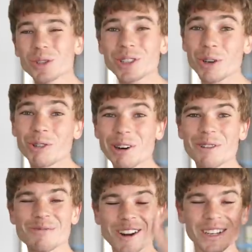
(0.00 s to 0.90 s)
Also, a quick
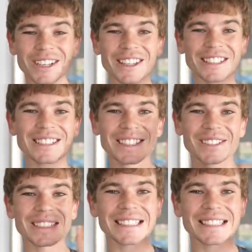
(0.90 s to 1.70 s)
reminder, there's still